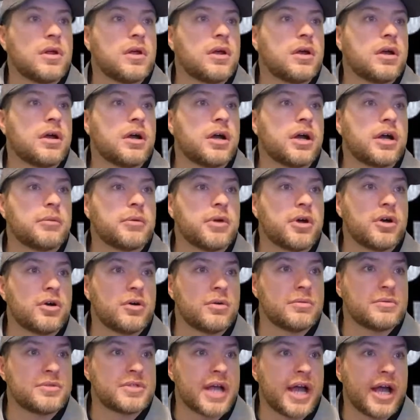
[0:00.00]
All right,
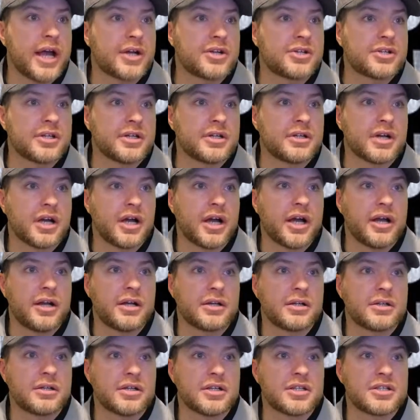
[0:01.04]
Mahomes actually cried on
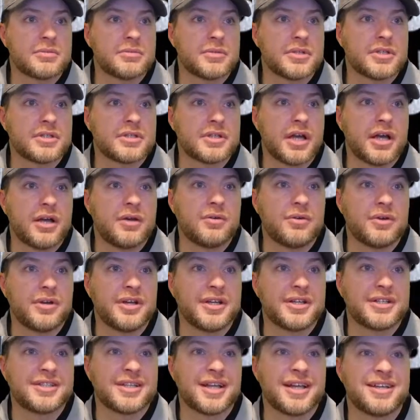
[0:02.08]
Christmas that
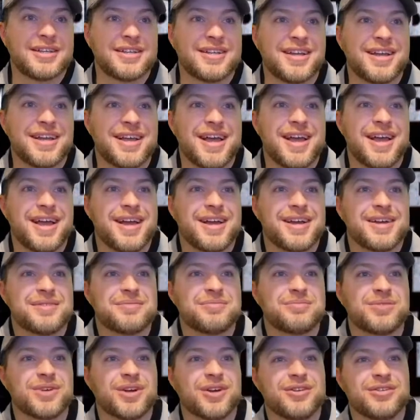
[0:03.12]
week.
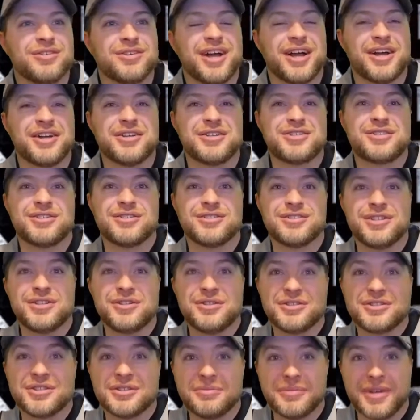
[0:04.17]
Bro, not used to
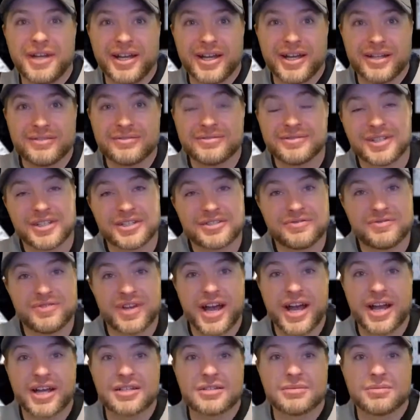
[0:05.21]
losing, man. That's
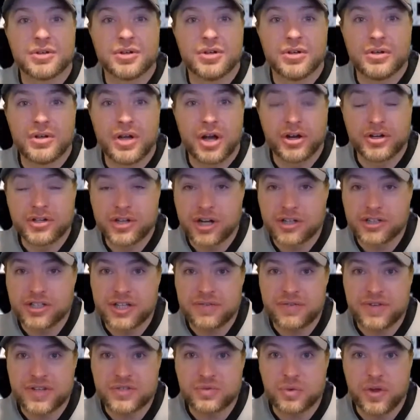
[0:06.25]
facts, bro. Our
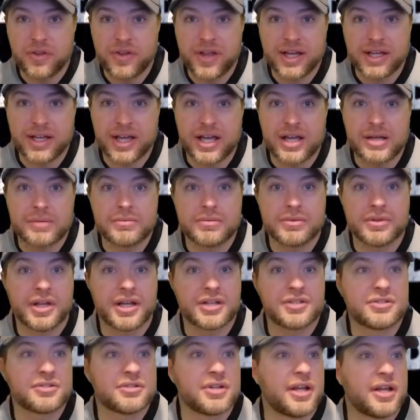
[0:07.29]
defense won that game.
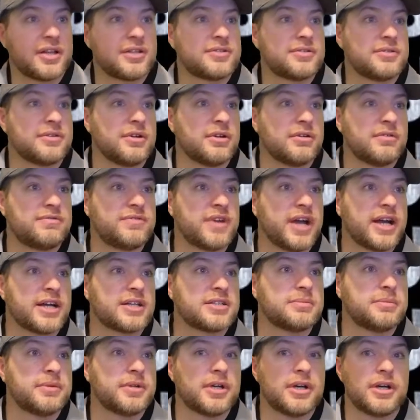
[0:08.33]
That's you know,
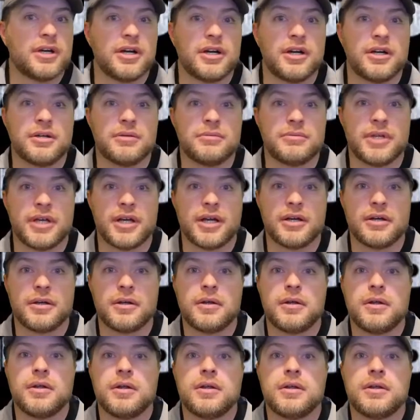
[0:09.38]
facts. But yeah.
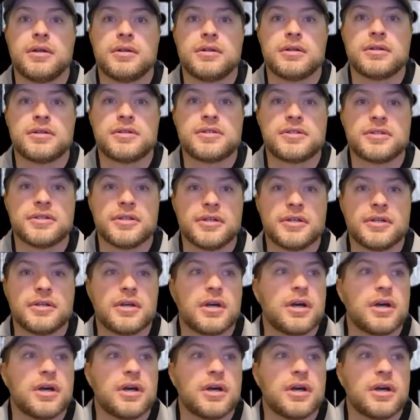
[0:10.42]
Let's see.